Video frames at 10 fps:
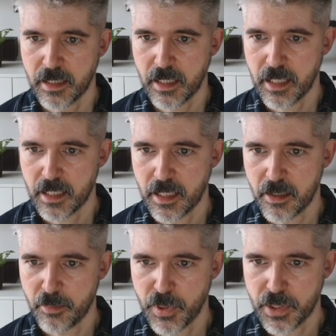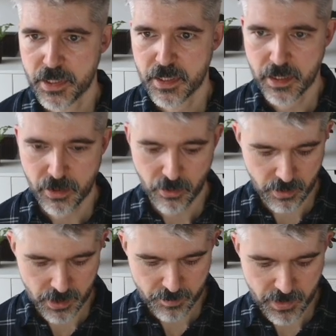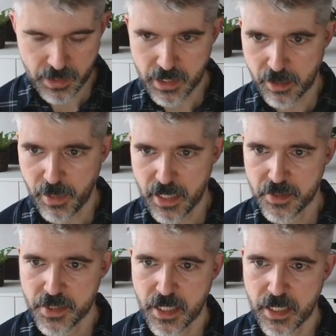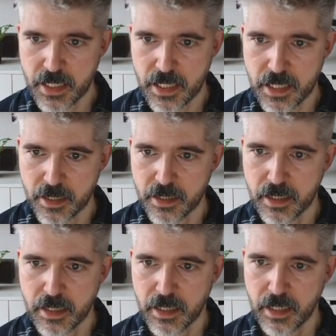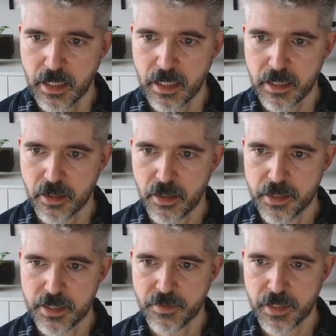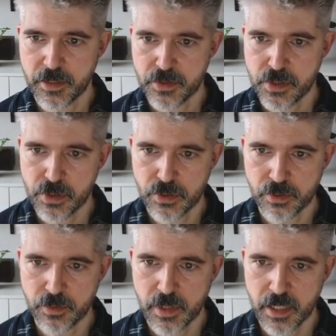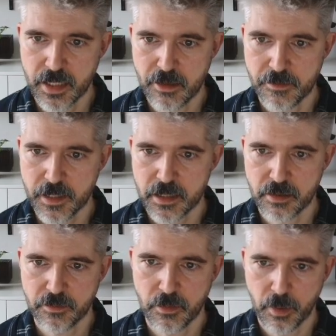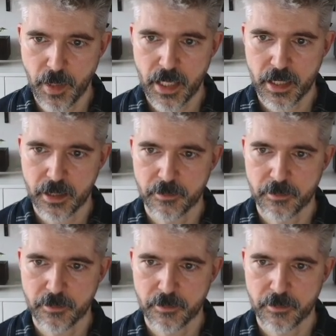And I'll put the corresponding pound sign here and call this figure 2. And I'll fix the formatting,